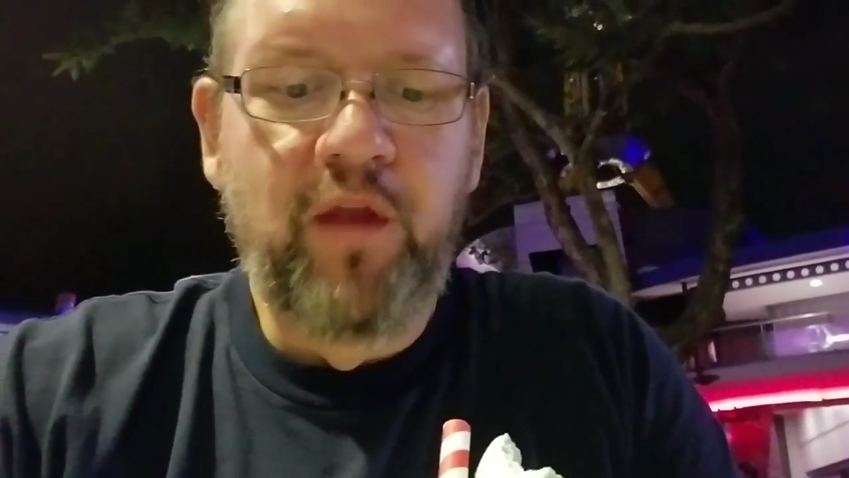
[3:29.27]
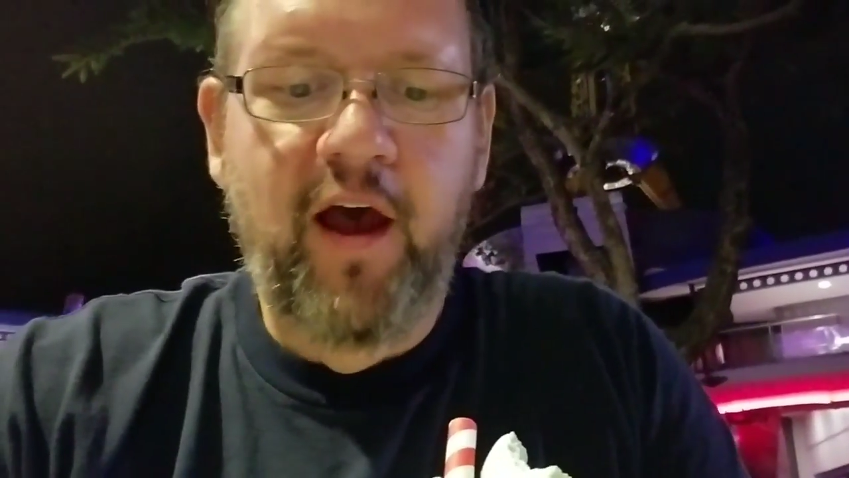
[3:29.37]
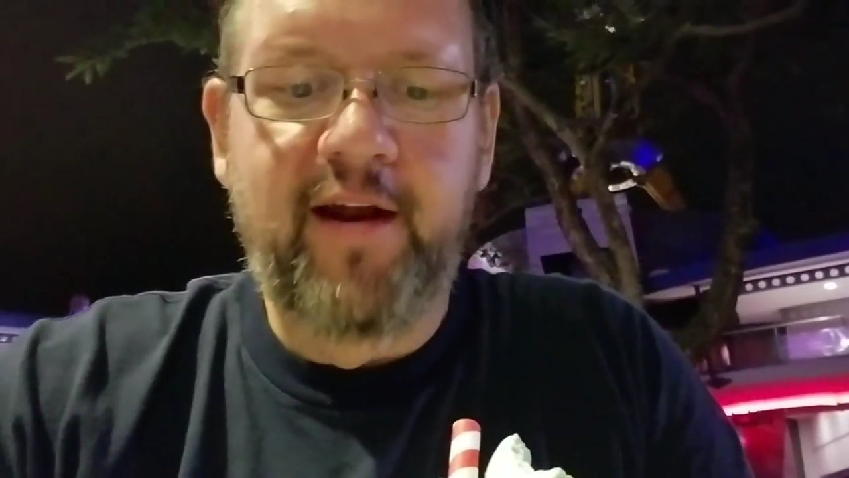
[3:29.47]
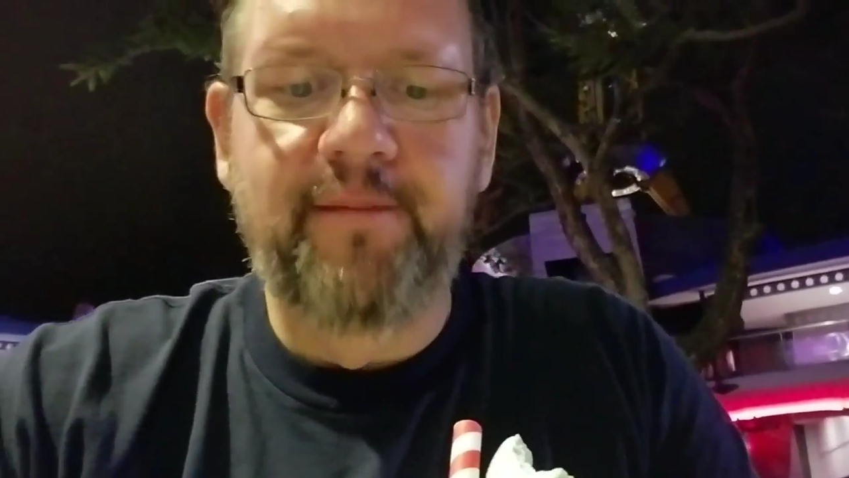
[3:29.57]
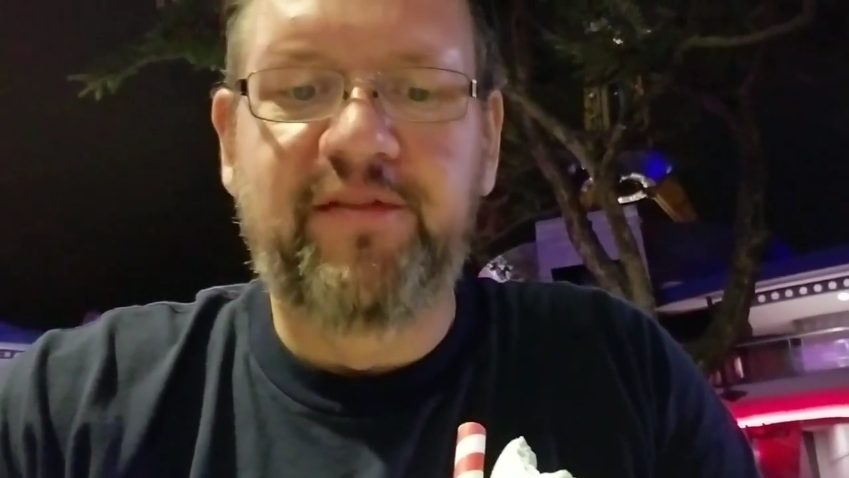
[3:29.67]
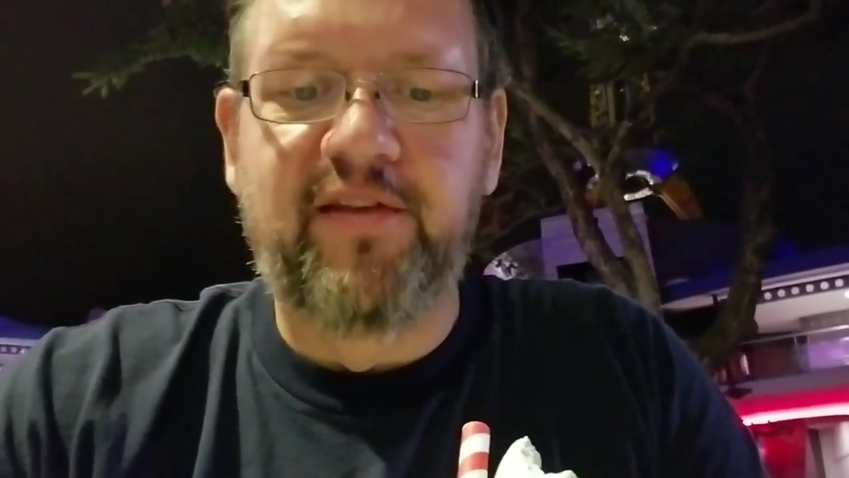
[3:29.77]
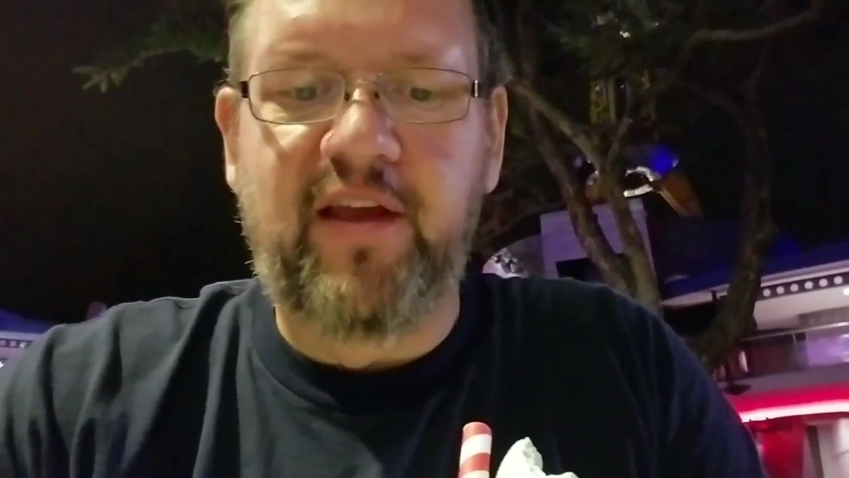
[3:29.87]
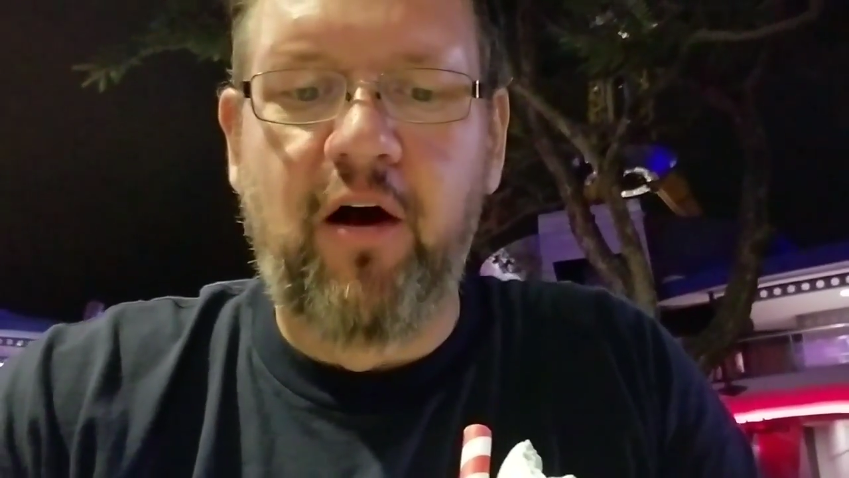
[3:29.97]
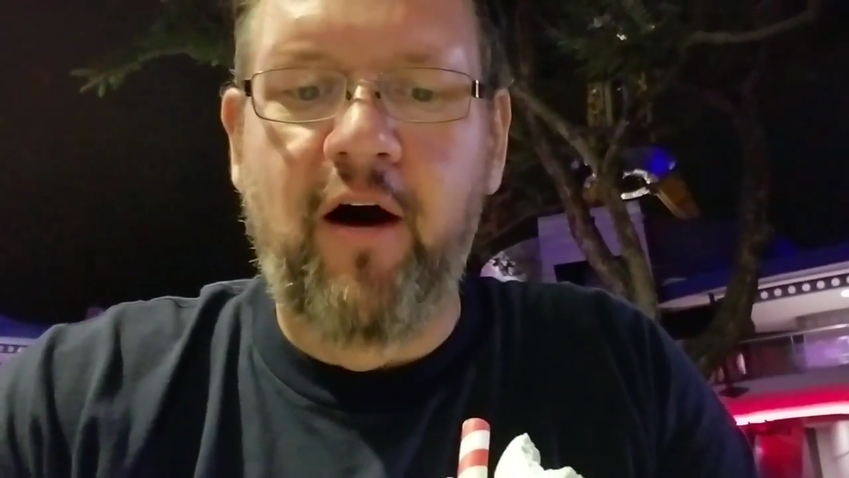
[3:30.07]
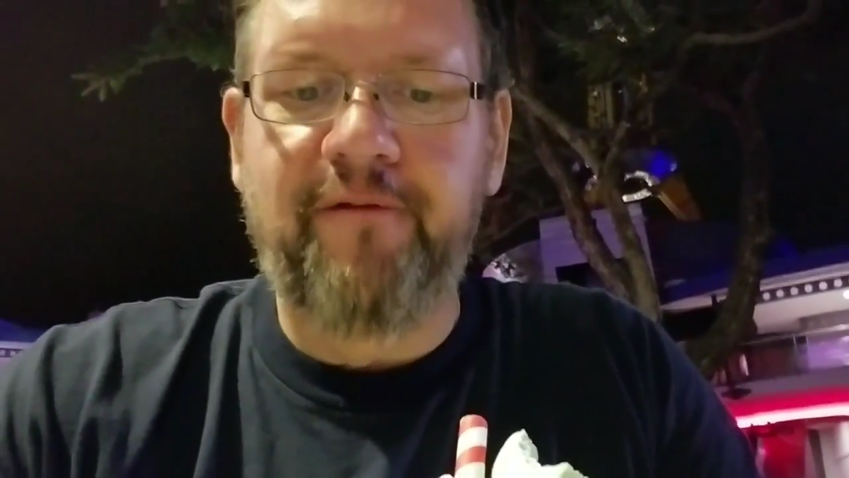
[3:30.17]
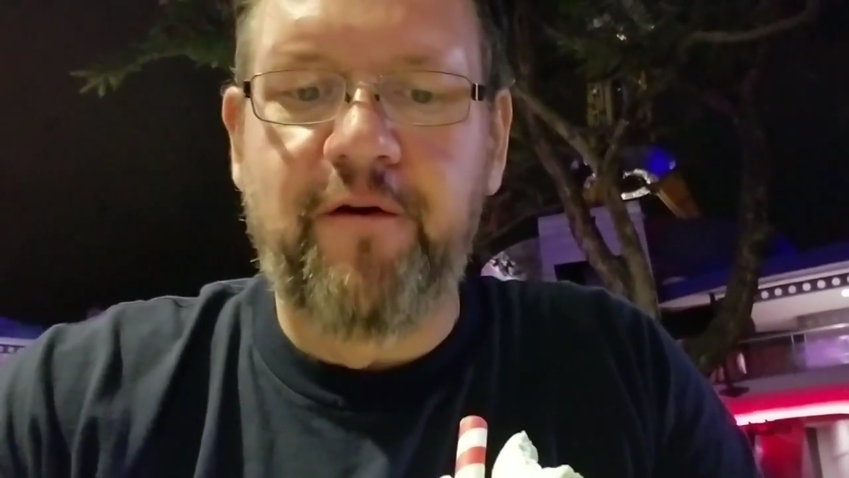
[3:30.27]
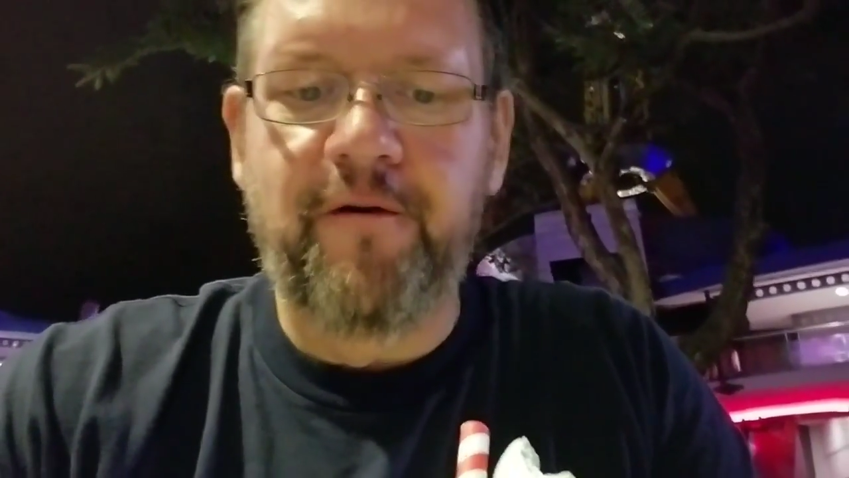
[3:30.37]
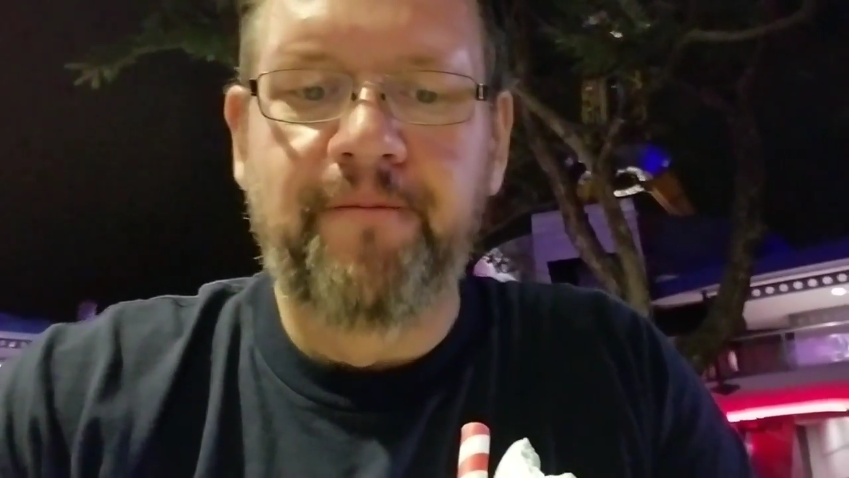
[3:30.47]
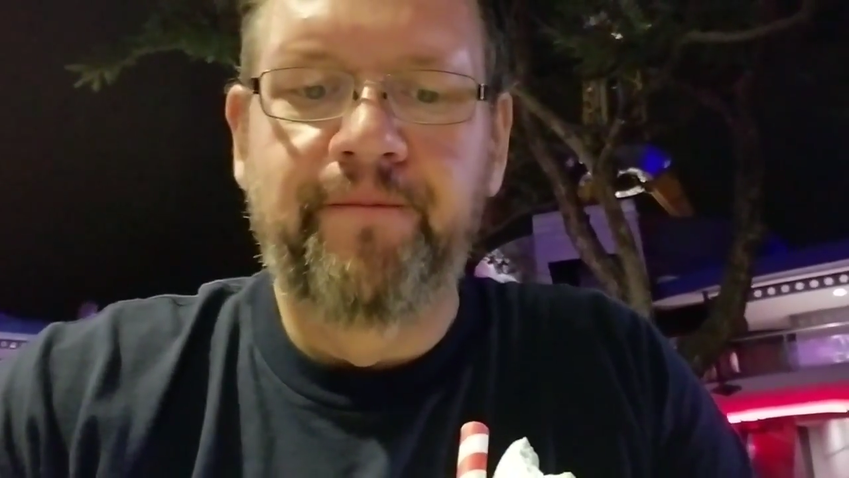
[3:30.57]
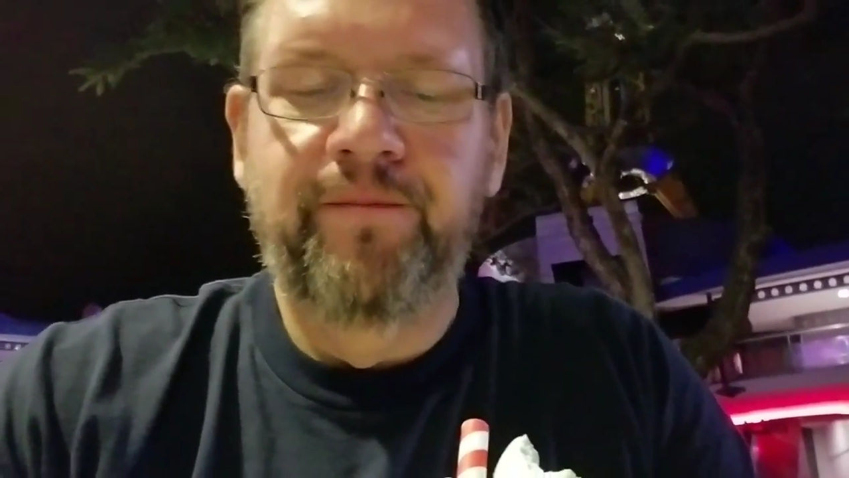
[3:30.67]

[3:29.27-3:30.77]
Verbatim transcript: items that they offer